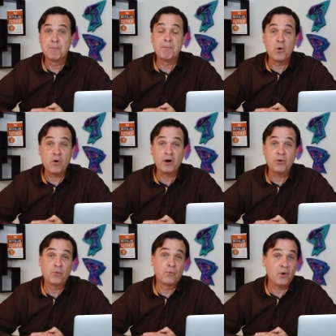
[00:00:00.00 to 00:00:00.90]

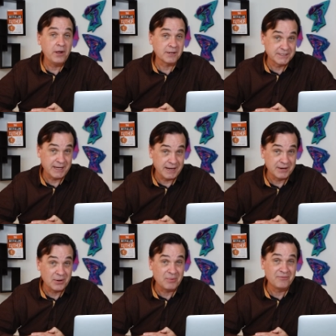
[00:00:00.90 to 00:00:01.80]
more royalty
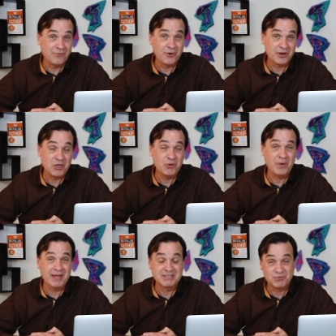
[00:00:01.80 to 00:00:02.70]
income for
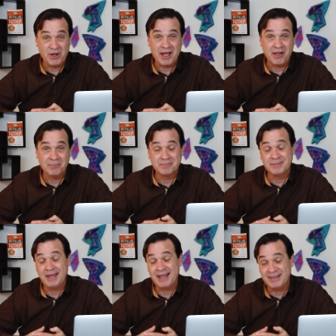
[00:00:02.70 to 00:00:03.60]
you as well,
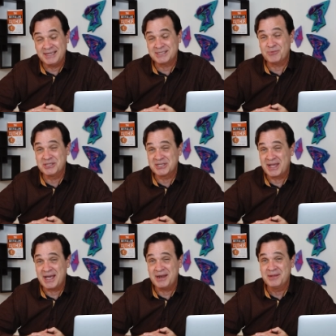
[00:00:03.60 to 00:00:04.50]
at least once
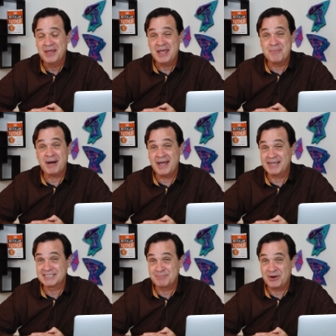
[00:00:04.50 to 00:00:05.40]
again, in my
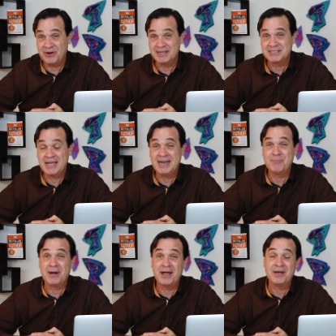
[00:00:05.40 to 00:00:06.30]
experience and
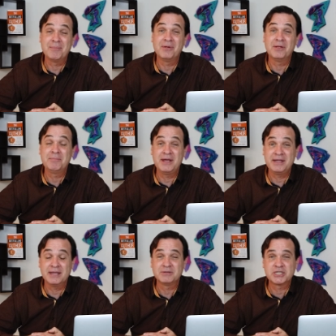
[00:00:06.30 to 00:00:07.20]
in my humble
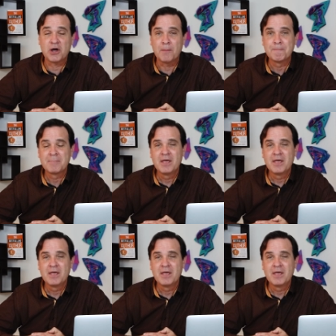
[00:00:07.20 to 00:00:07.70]
opinion. So,